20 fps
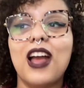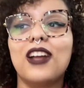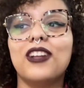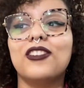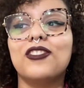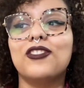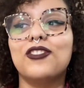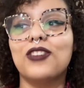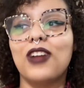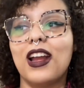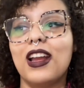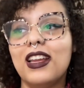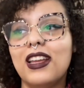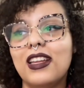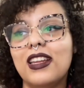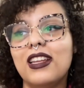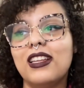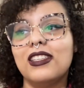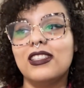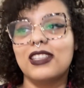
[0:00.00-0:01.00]

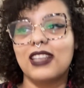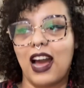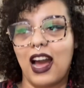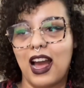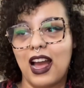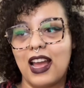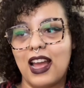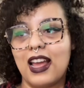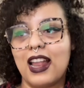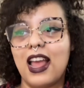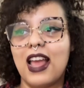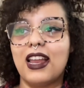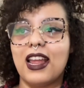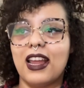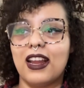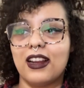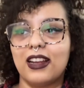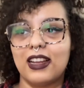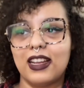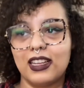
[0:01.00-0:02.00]
Dred Scott and
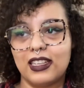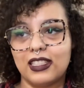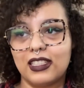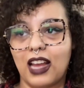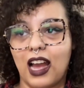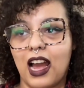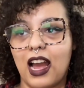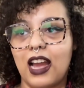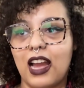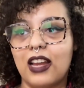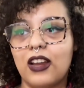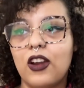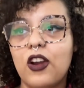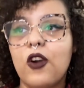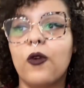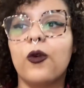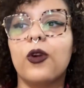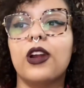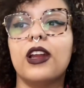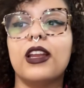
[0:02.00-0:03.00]
Harriet Scott
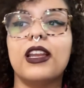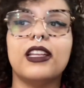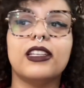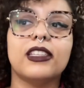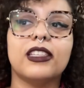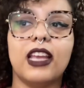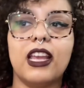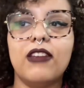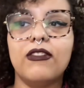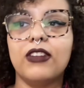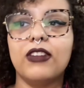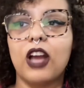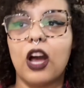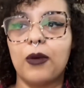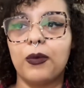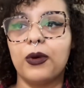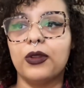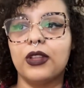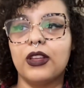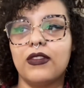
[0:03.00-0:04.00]
were an enslaved
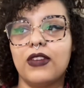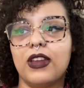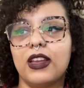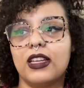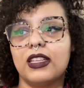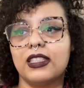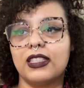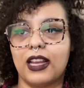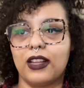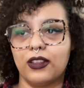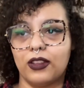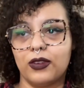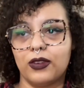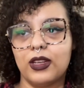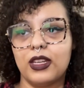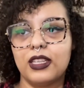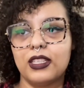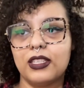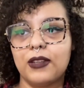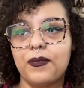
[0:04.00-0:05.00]
couple living in St.
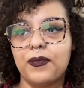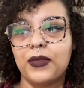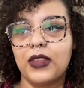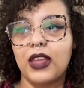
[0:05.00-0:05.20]
Louis.